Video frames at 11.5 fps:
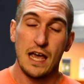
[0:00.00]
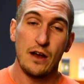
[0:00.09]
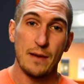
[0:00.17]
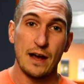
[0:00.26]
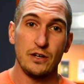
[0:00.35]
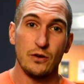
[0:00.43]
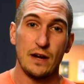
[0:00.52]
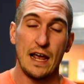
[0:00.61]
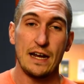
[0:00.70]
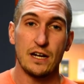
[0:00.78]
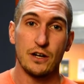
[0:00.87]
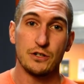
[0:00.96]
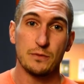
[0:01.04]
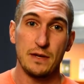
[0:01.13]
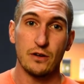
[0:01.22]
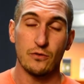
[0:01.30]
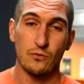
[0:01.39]
We might do an 800
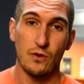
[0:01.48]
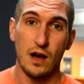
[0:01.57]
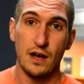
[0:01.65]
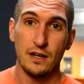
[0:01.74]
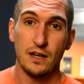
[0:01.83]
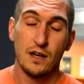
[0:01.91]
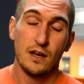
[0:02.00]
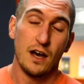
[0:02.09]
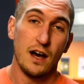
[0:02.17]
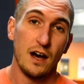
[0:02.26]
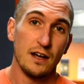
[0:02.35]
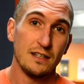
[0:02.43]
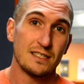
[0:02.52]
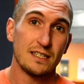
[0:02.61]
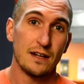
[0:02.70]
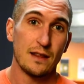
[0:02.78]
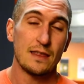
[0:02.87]
meter run
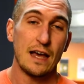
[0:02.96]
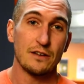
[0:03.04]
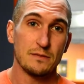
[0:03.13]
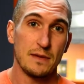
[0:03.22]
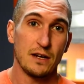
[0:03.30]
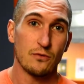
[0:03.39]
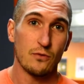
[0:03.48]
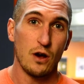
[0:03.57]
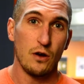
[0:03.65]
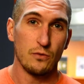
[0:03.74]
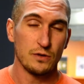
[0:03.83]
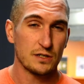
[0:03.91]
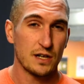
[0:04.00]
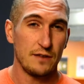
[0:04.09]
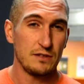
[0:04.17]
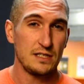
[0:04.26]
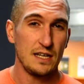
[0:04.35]
instead of the 1,000 meter row. We're just
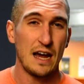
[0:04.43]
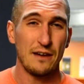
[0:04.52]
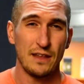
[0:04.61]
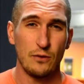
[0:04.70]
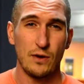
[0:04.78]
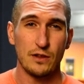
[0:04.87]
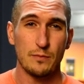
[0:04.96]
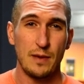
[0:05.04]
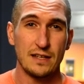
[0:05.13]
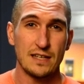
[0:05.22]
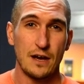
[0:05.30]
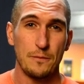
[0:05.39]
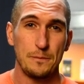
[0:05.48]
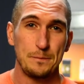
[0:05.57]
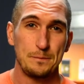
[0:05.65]
gonna have to see how that weather pans out.